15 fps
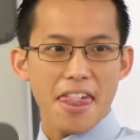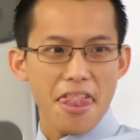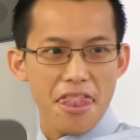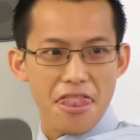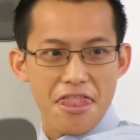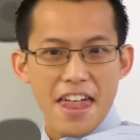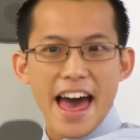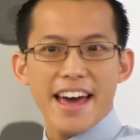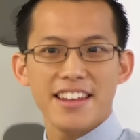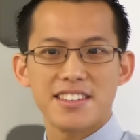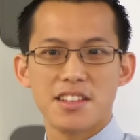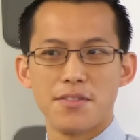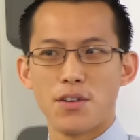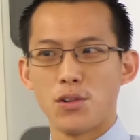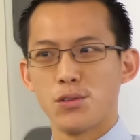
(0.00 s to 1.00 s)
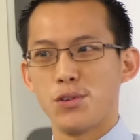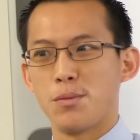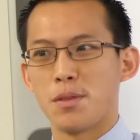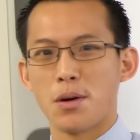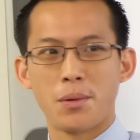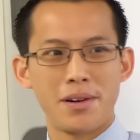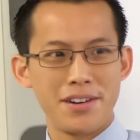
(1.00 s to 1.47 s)
that is the volume
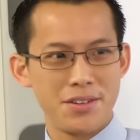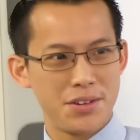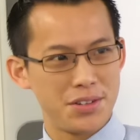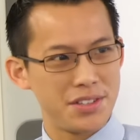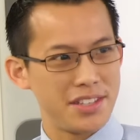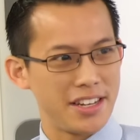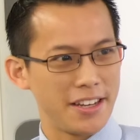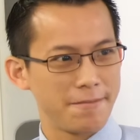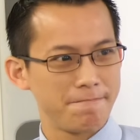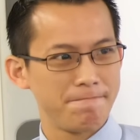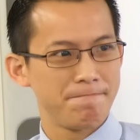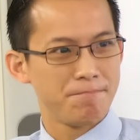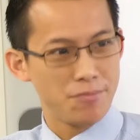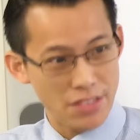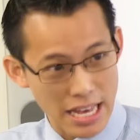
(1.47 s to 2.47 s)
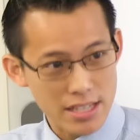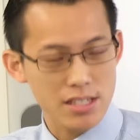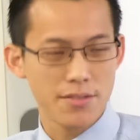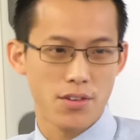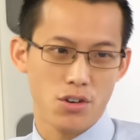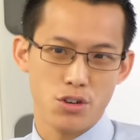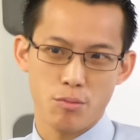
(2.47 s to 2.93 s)
that we're interested in. That's
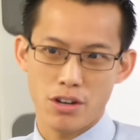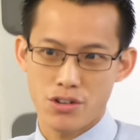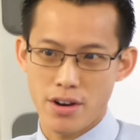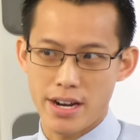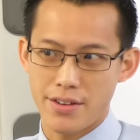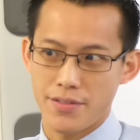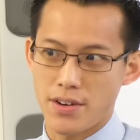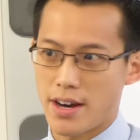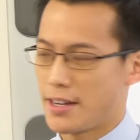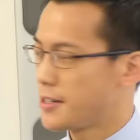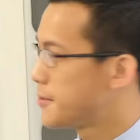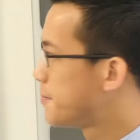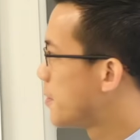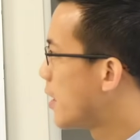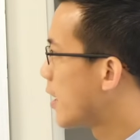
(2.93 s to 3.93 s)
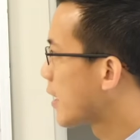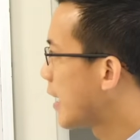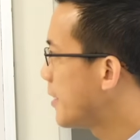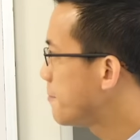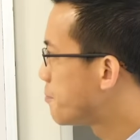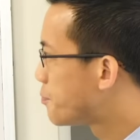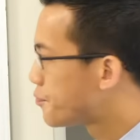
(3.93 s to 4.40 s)
the volume we're trying to find,
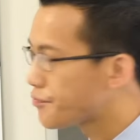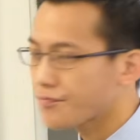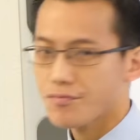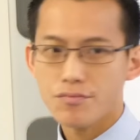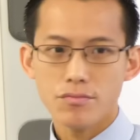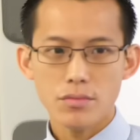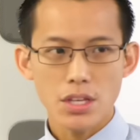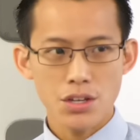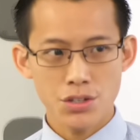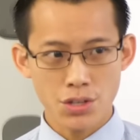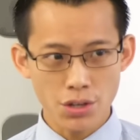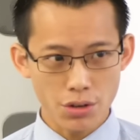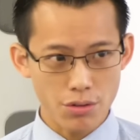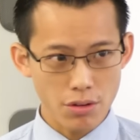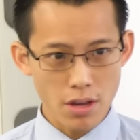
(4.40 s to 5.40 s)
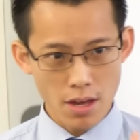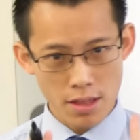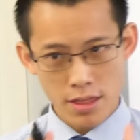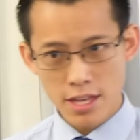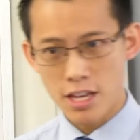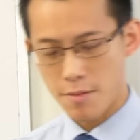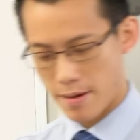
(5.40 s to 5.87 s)
okay? So think